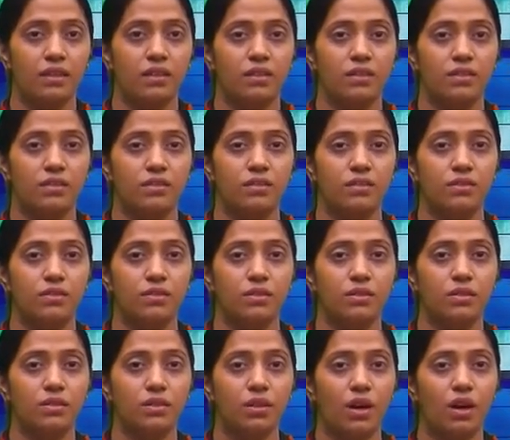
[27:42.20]

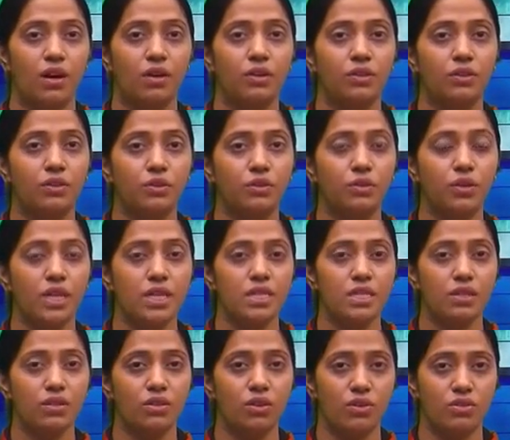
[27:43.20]
So now 2 is
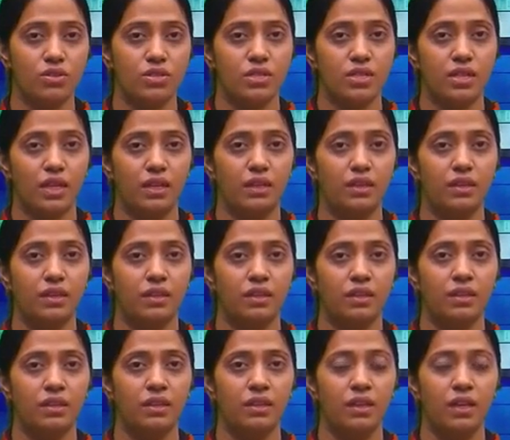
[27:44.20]
a constant
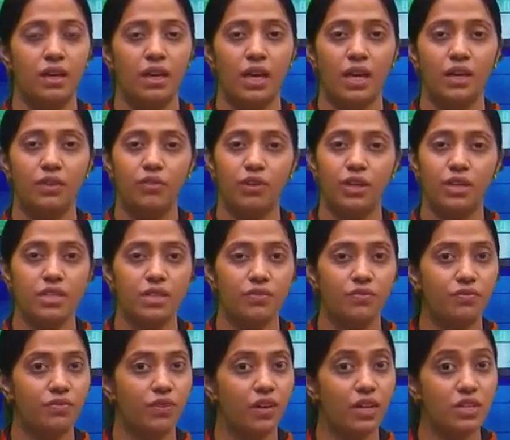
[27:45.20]
and what is the
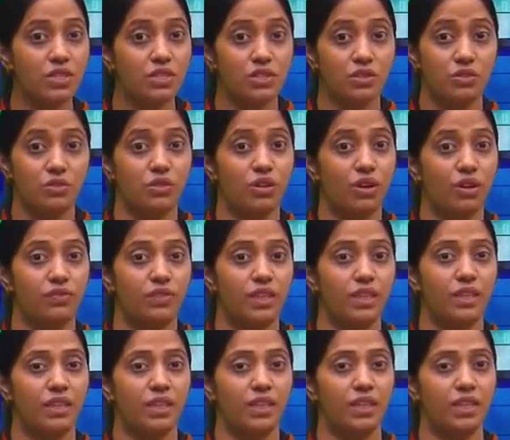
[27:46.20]
first rule of the
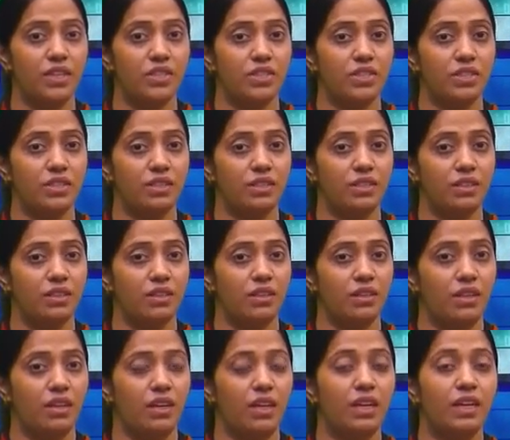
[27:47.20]
integration?
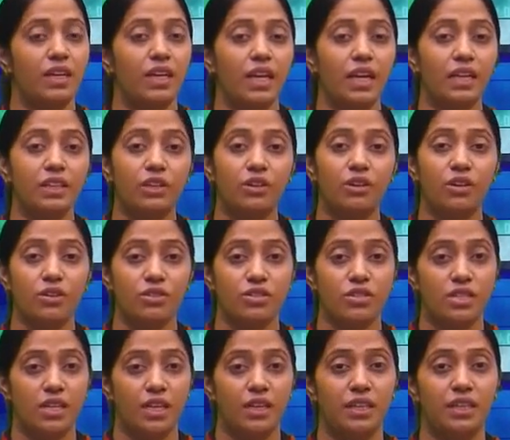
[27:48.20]
Take the
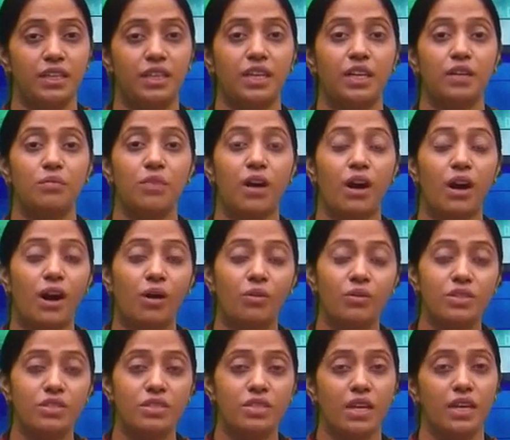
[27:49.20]
constant term
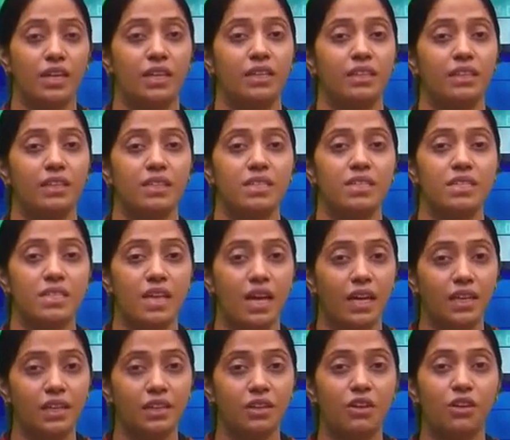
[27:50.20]
outside the
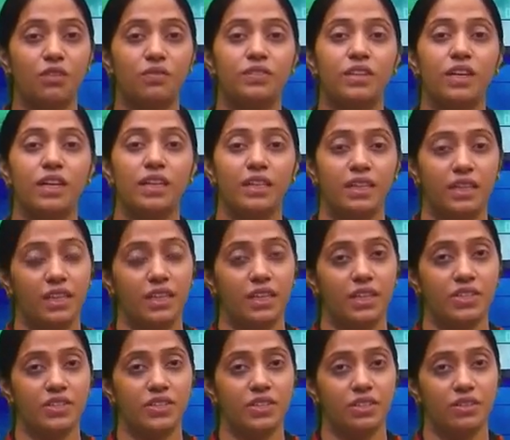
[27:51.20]
sign of the
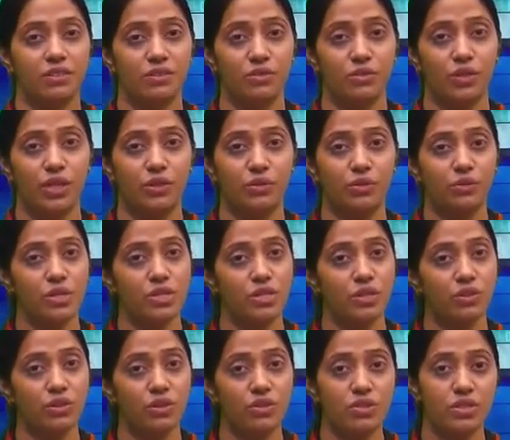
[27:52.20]
integration. So 2 is a
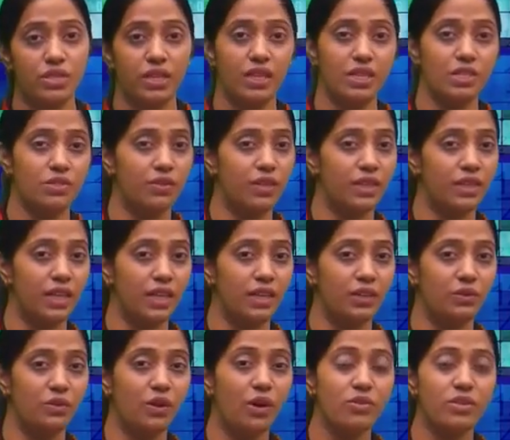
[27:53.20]
constant, so we'll take
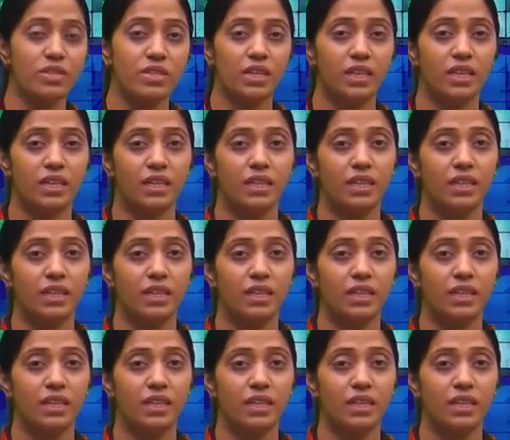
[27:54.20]
2 outside